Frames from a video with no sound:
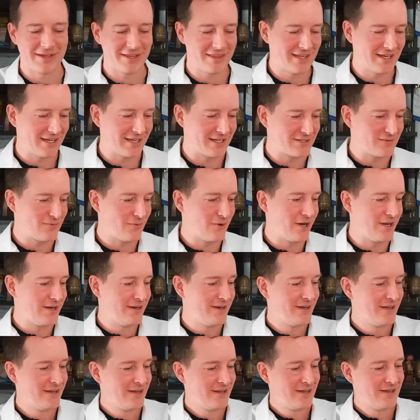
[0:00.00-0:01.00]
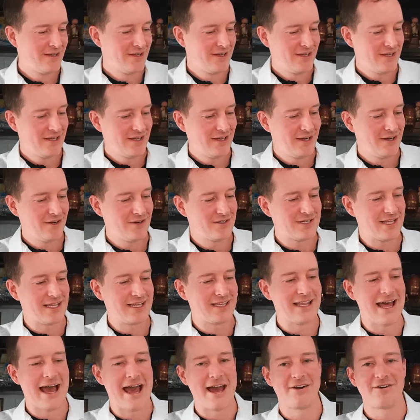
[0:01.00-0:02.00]
things. One, Here's a
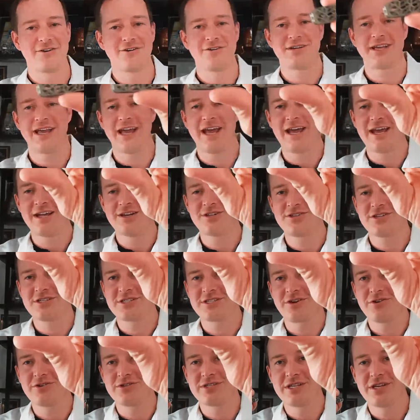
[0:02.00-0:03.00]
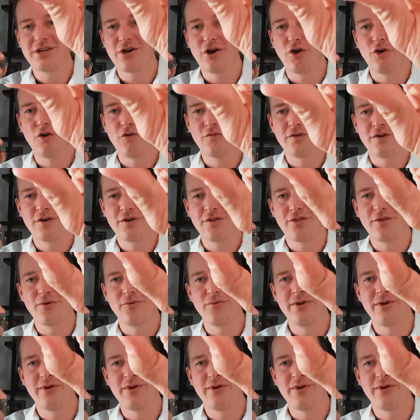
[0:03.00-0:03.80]
lateral cage. This goes in over the